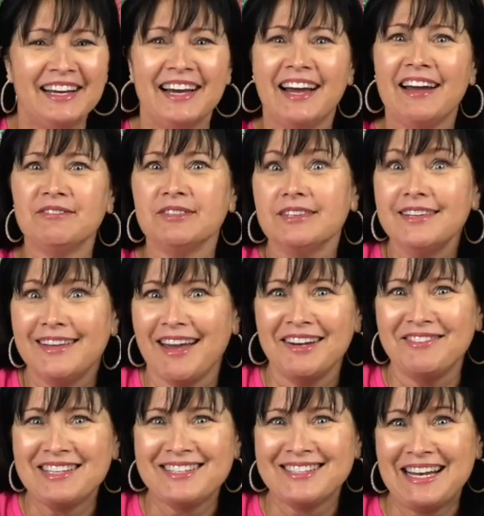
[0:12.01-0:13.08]
I'm really kind of
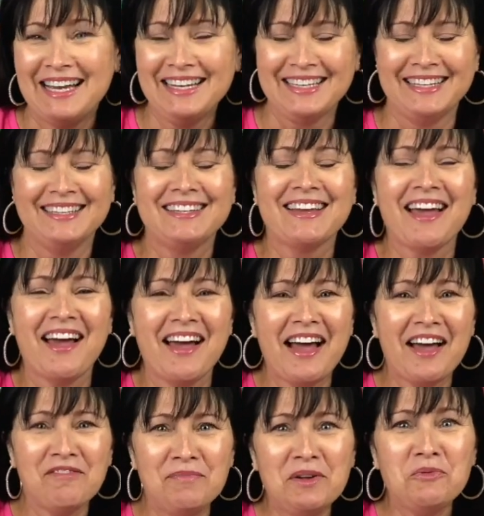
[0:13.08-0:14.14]
excited.
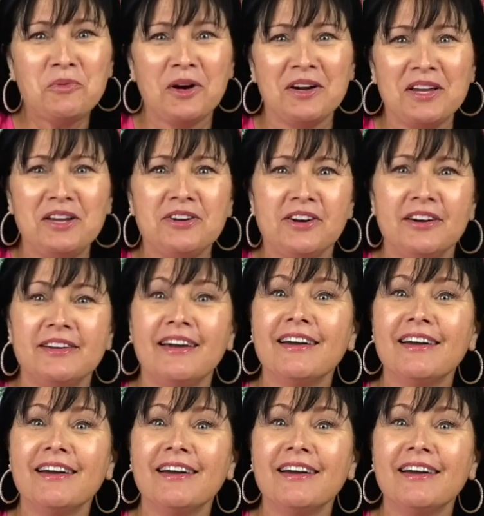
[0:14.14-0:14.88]
I've been working on